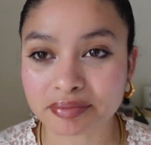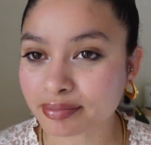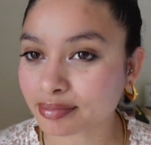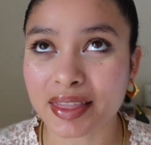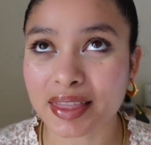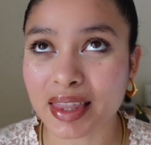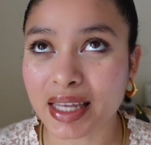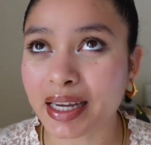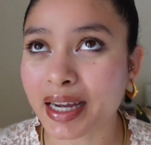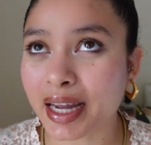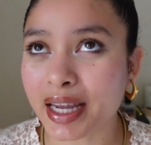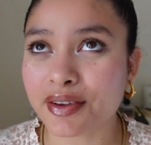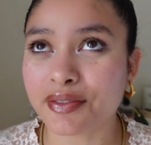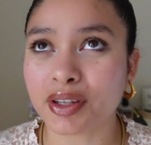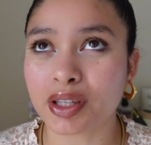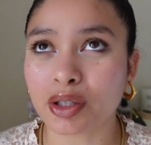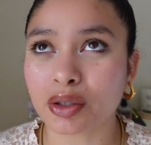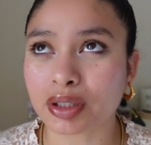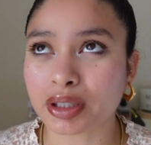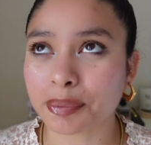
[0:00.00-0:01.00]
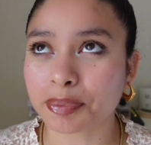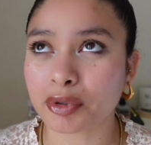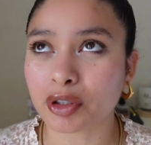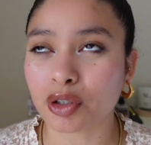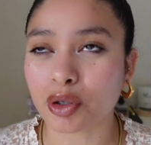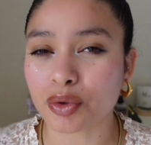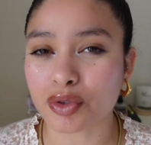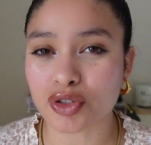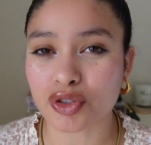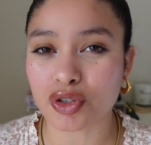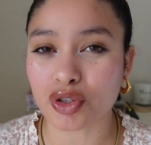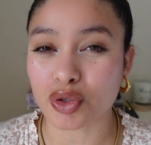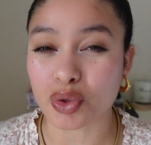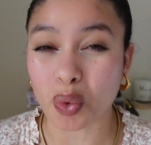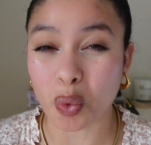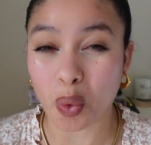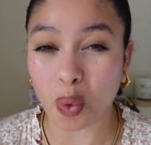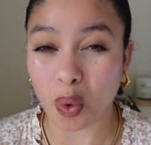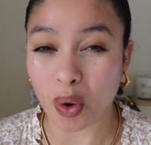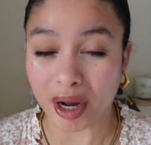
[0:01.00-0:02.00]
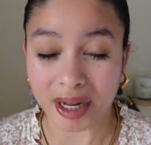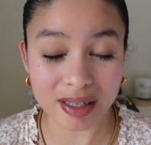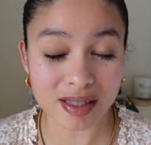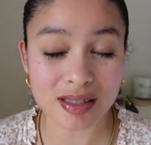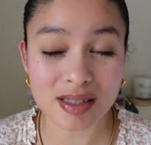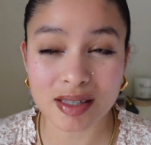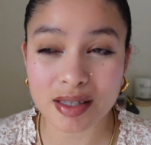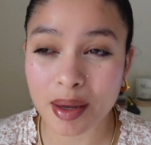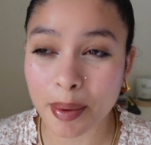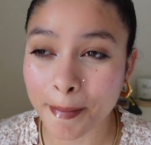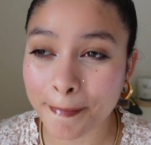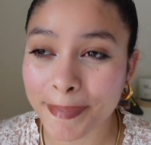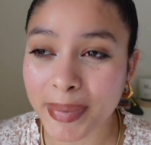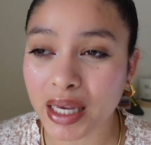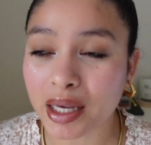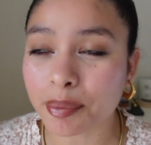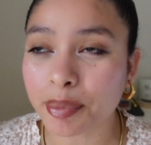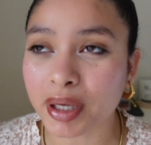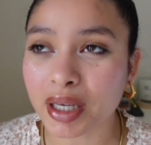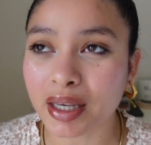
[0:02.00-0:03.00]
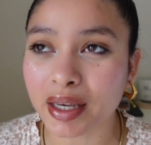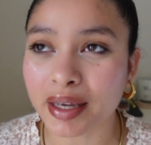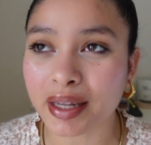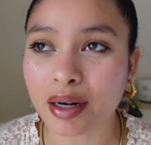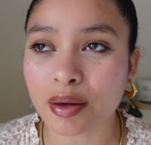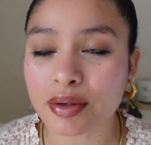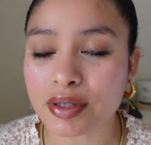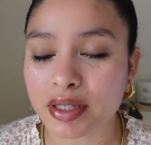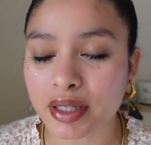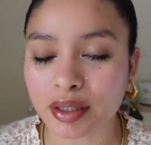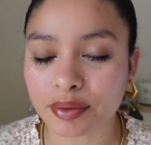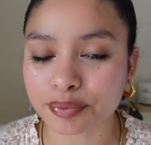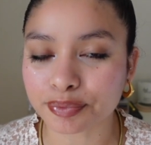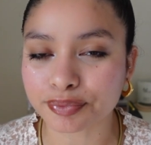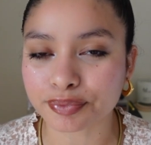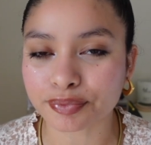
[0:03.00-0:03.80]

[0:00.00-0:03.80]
I think I even looked up the notes just once maybe, and I was like,